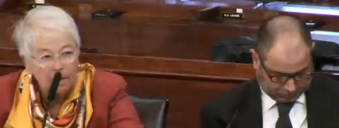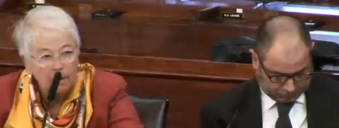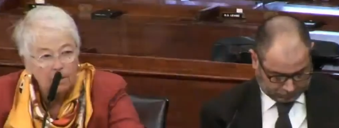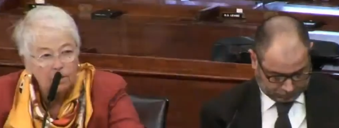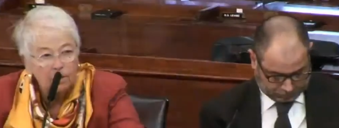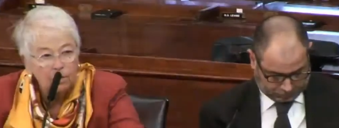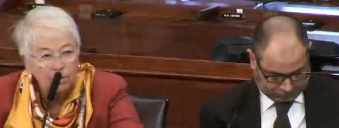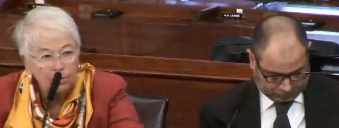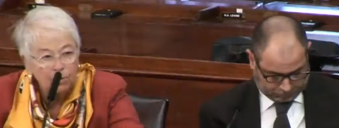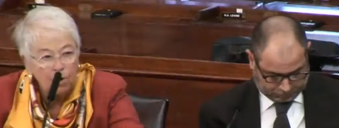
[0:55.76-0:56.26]

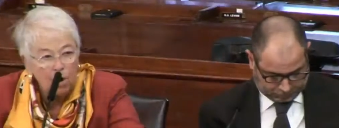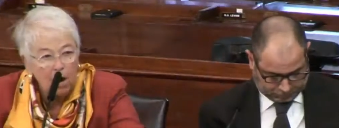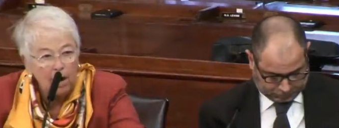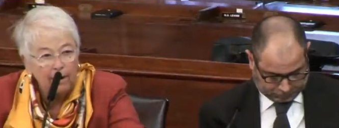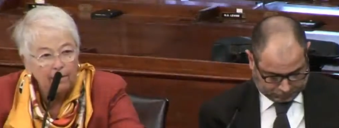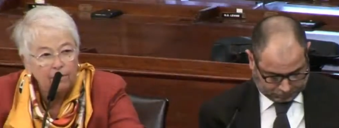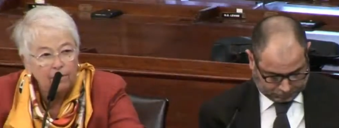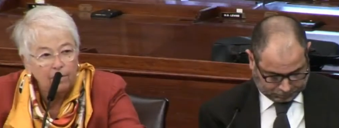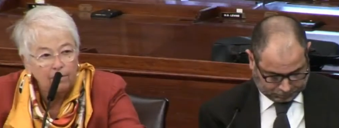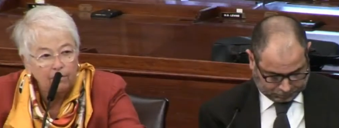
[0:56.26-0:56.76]
Speaker 1: is
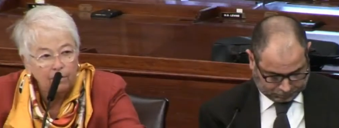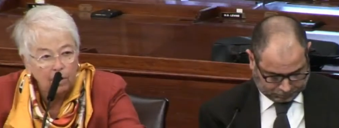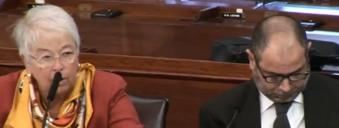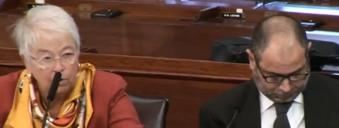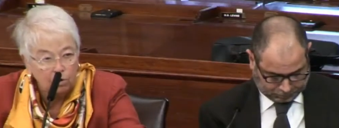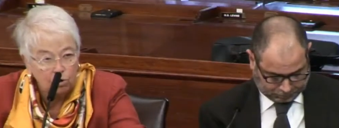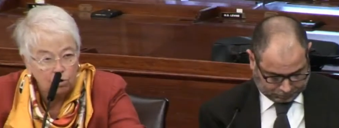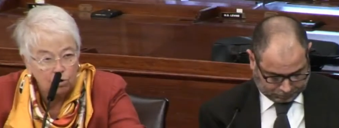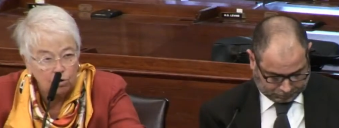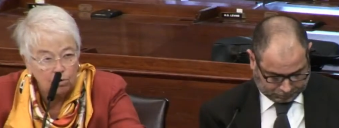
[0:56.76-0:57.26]
deprived of
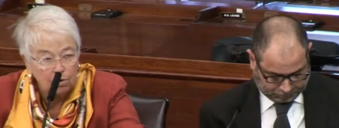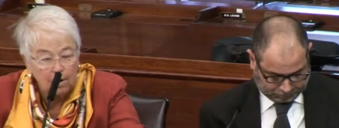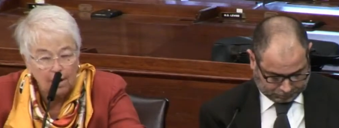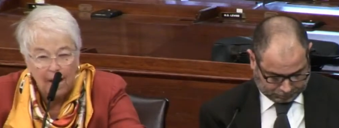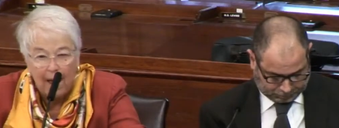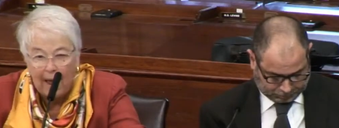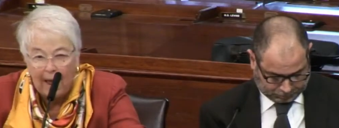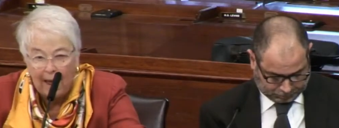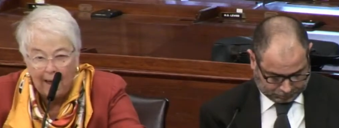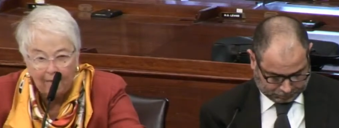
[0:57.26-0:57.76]
lunch,
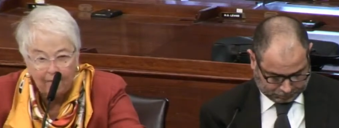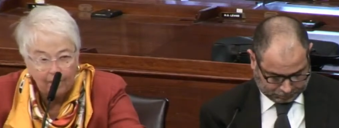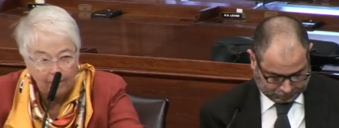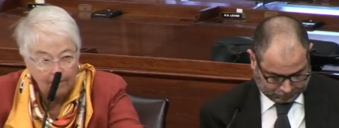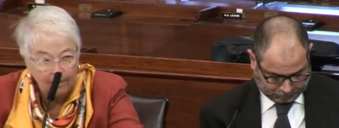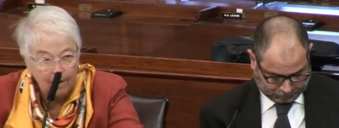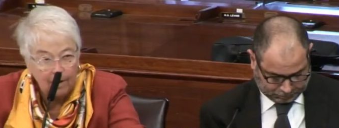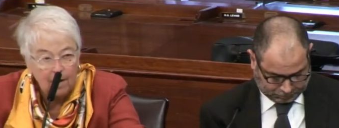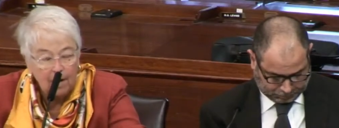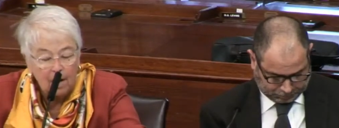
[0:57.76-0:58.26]
ever.
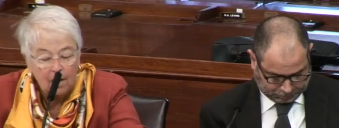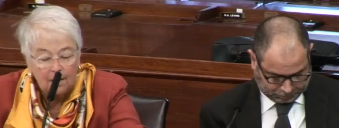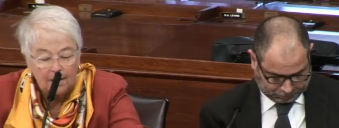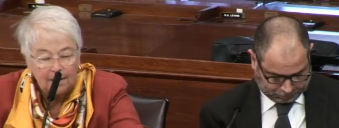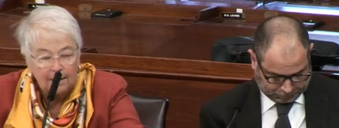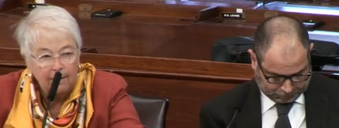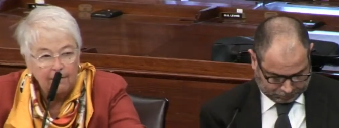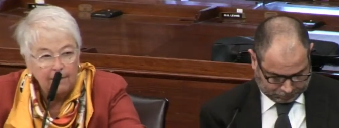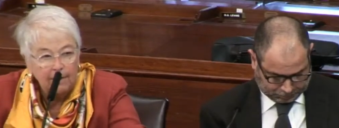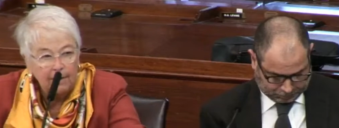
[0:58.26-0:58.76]

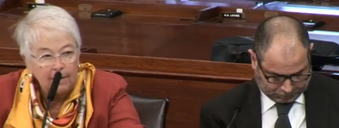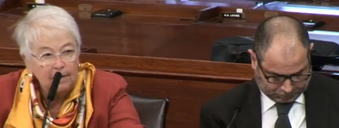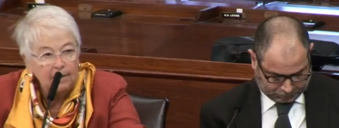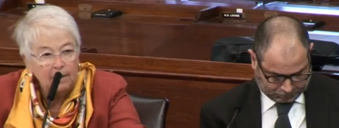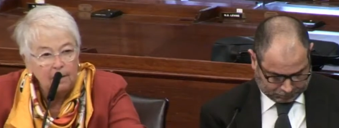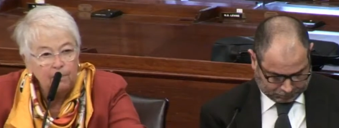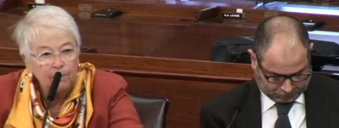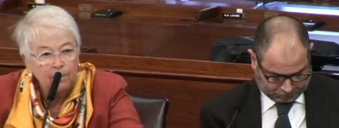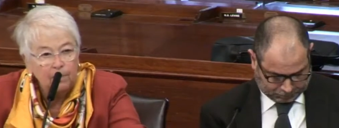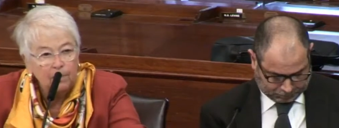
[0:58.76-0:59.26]

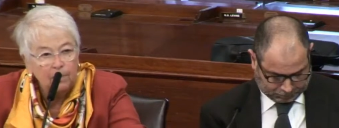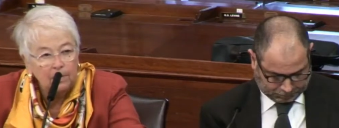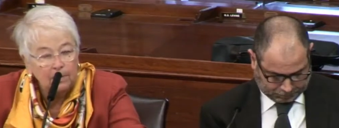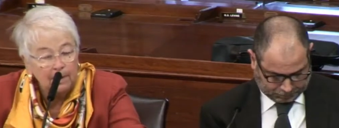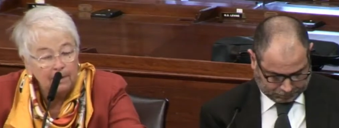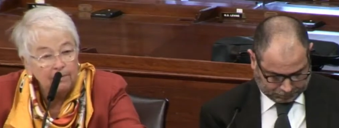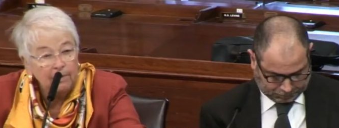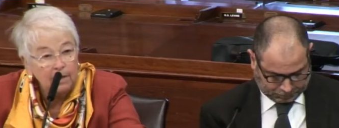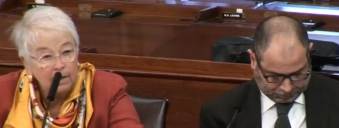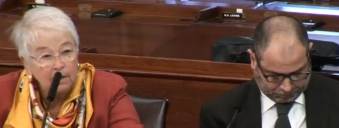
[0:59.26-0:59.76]

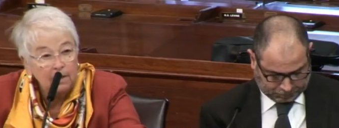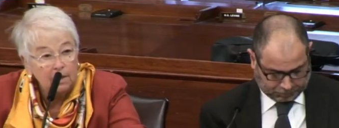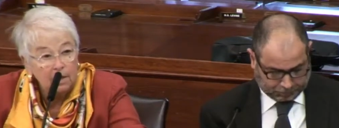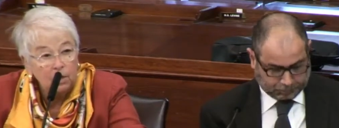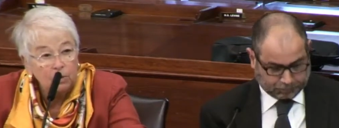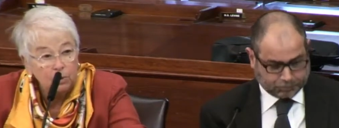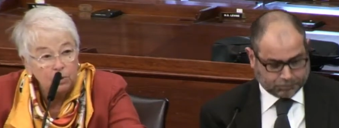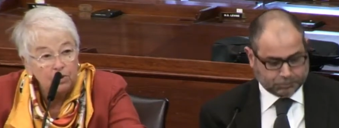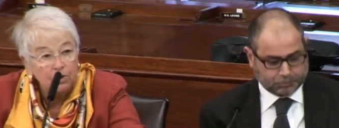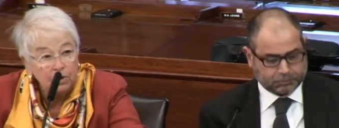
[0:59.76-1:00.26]

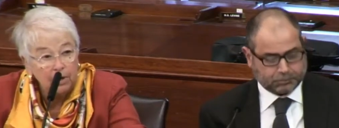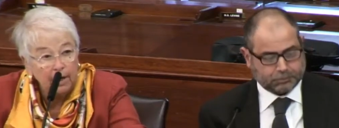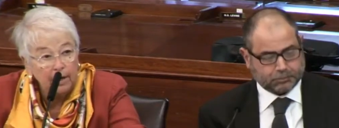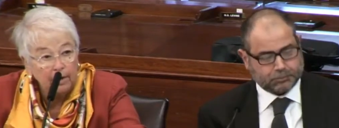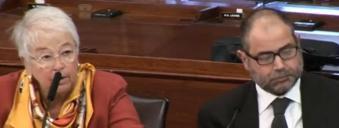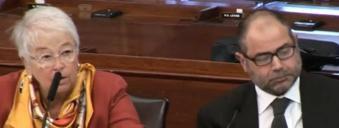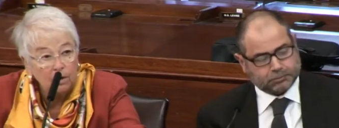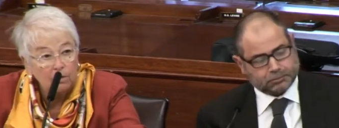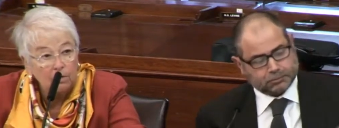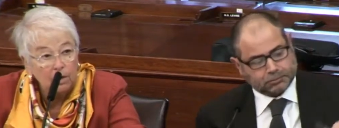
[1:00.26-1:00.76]

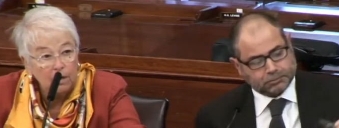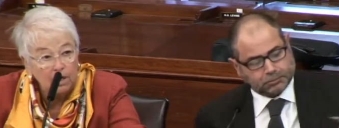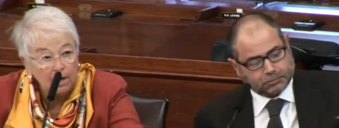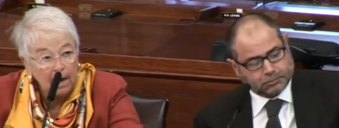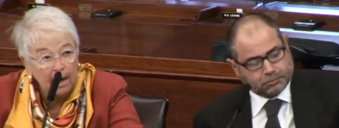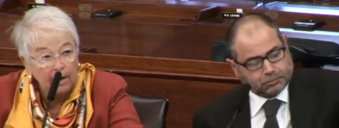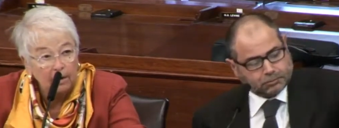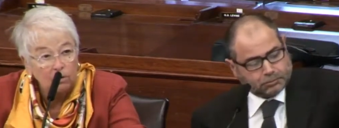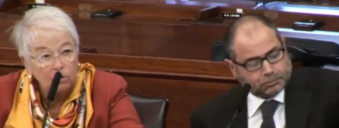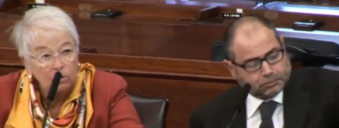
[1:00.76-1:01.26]
76% are
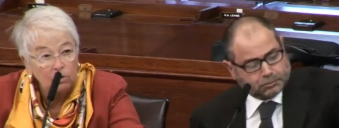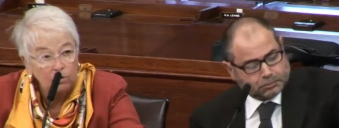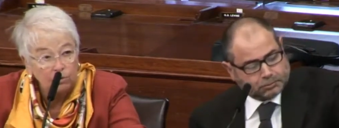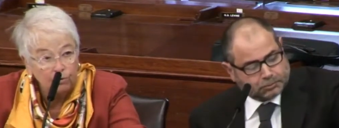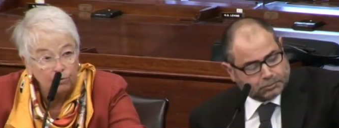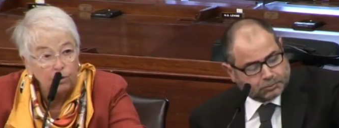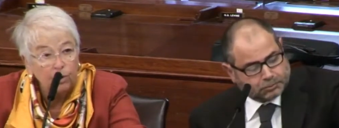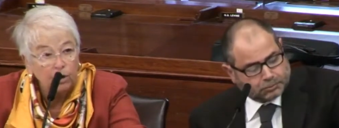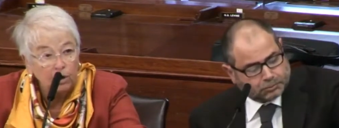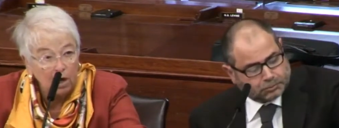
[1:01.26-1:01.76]
entitled to
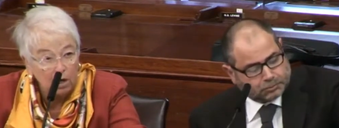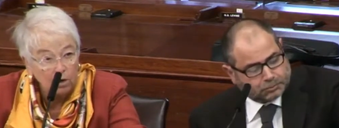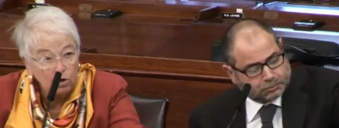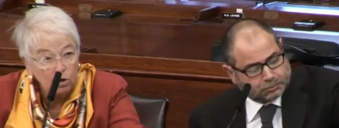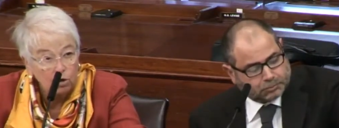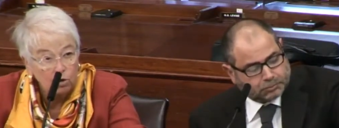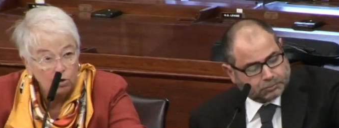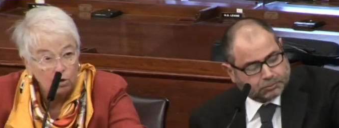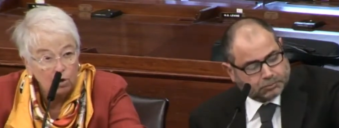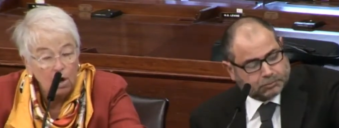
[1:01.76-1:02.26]
free
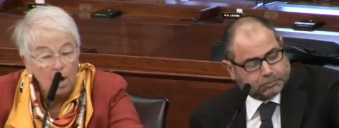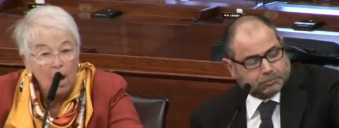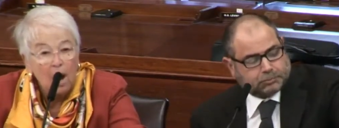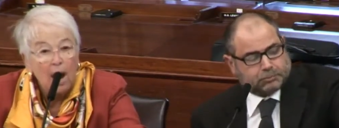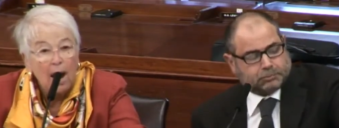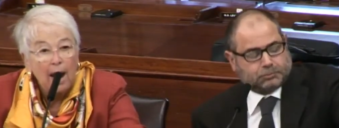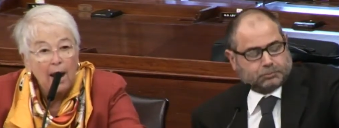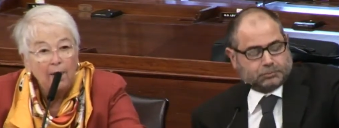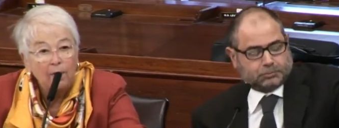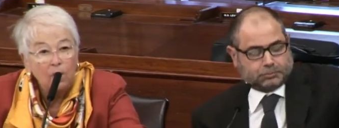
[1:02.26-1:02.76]
lunch,
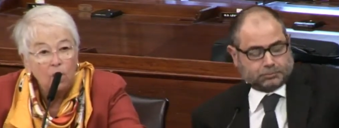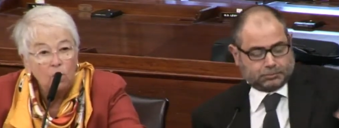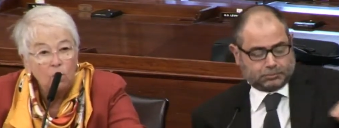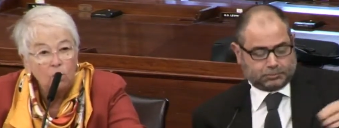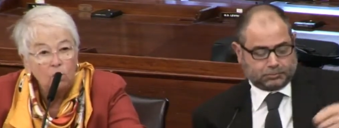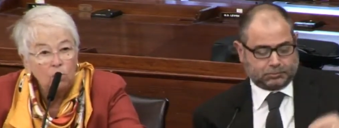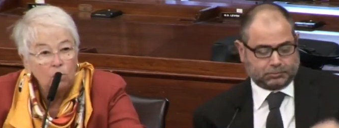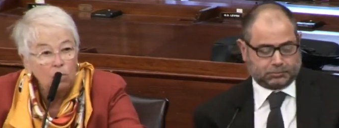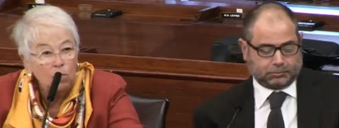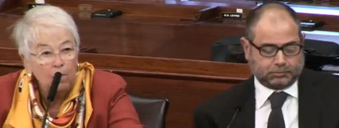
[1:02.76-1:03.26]
and
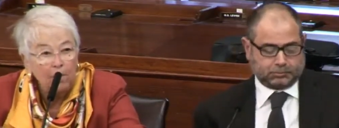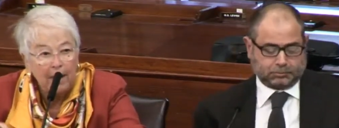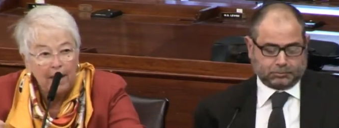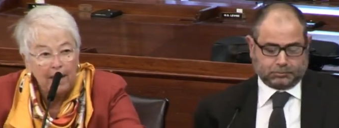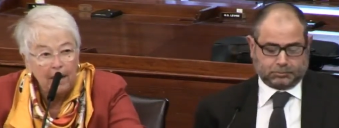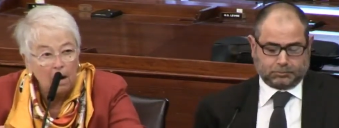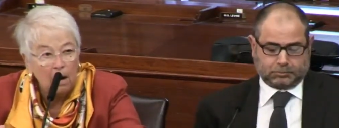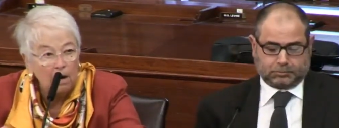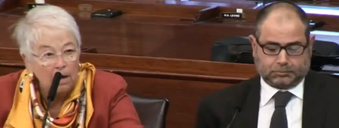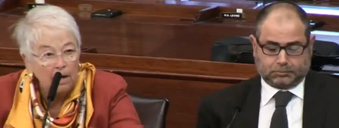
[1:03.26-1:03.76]
those who
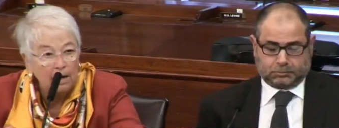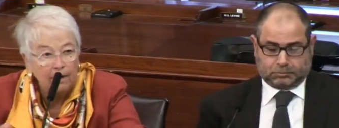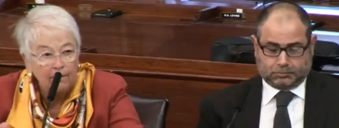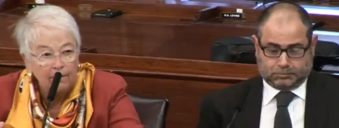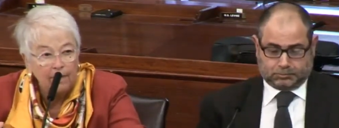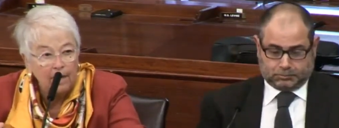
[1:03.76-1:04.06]
may, on a given